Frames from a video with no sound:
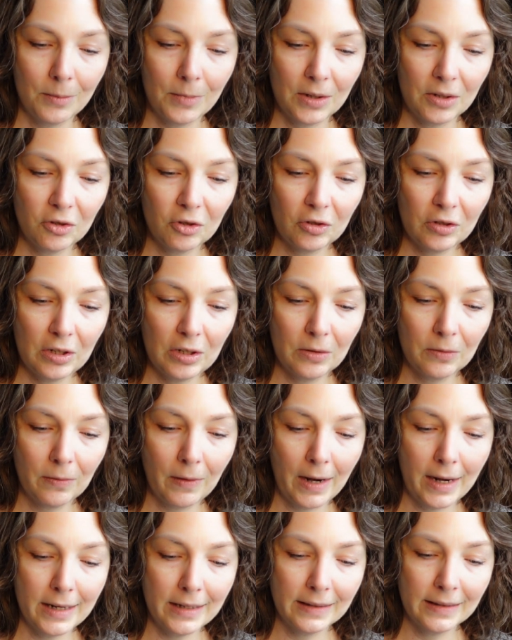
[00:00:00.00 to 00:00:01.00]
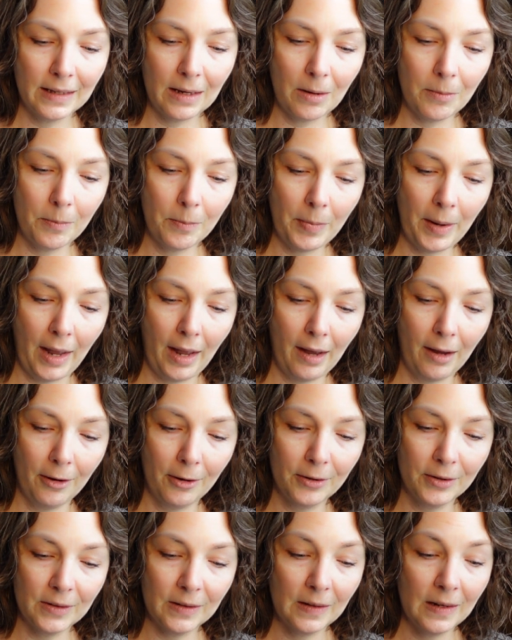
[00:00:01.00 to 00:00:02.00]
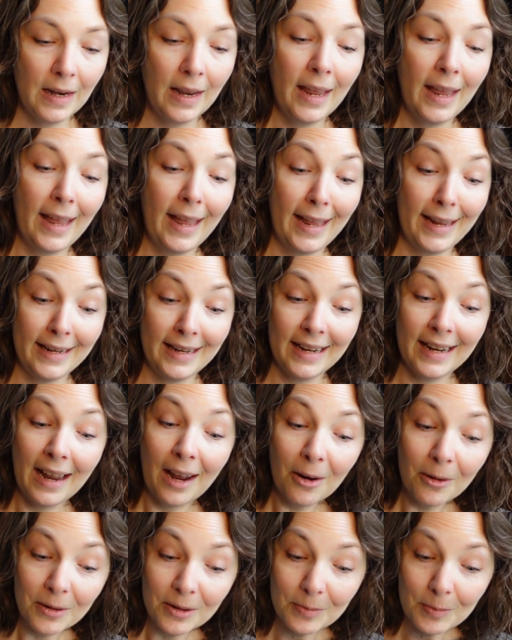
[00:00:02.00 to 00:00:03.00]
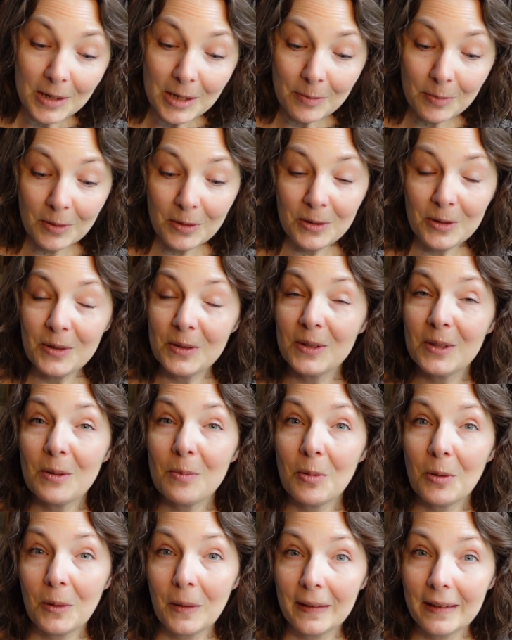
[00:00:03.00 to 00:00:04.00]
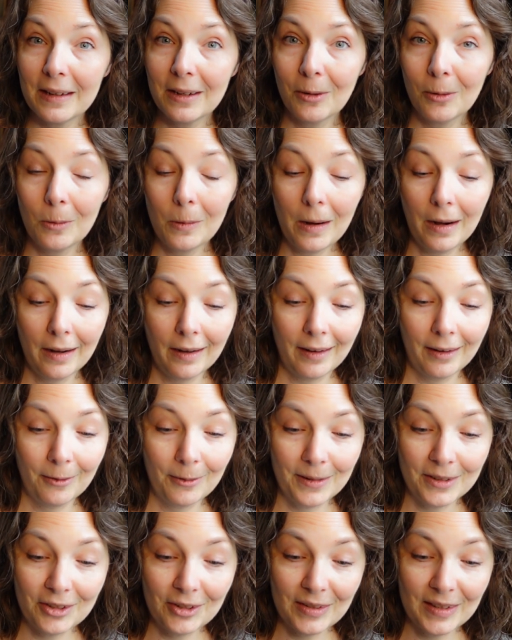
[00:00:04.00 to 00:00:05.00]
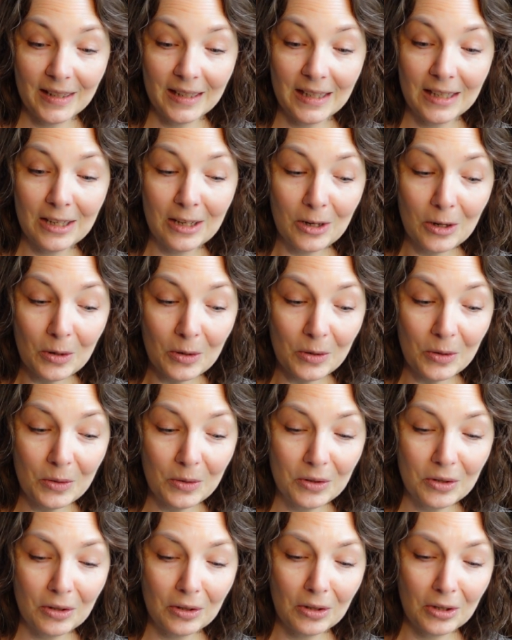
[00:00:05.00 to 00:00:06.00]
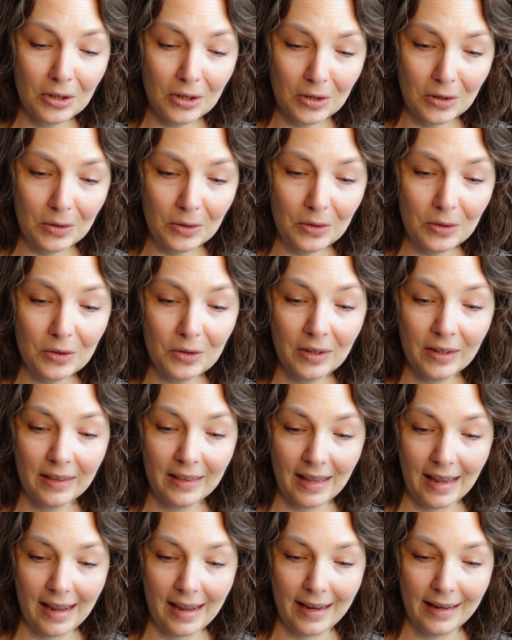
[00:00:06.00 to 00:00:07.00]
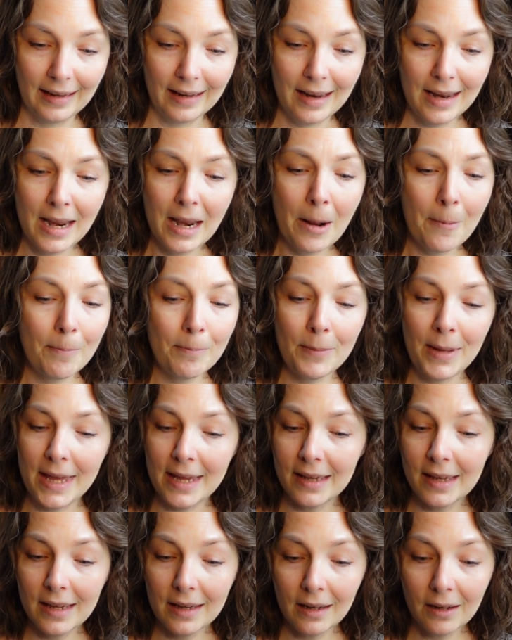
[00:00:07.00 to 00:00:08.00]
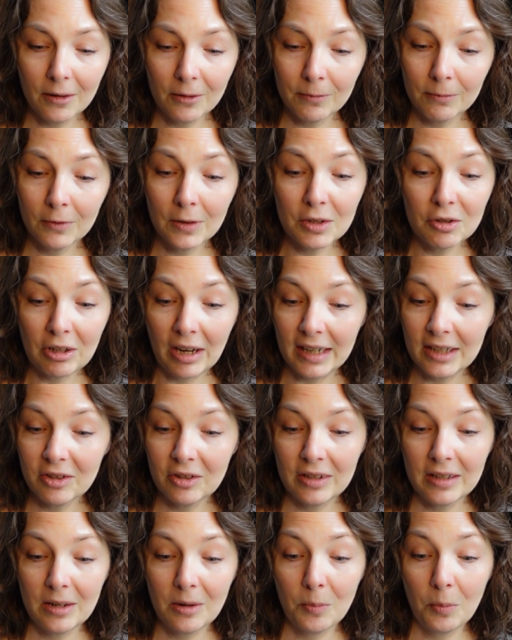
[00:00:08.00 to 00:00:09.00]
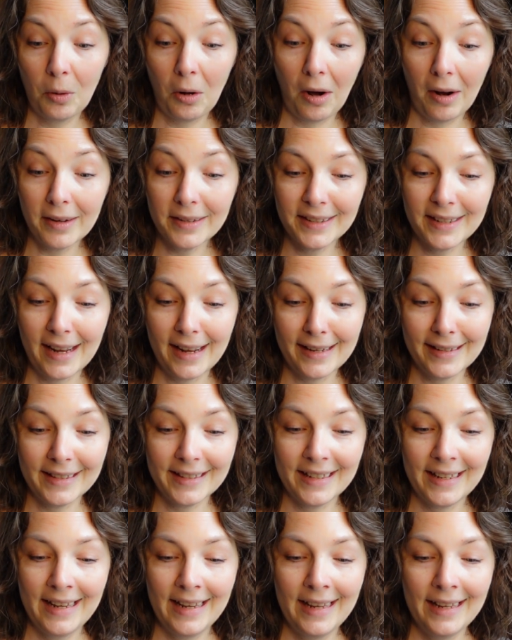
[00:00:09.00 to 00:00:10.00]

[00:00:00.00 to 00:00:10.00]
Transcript: She writes about hanging out with people who support your work, which is a huge, huge thing. Making a rejection a process.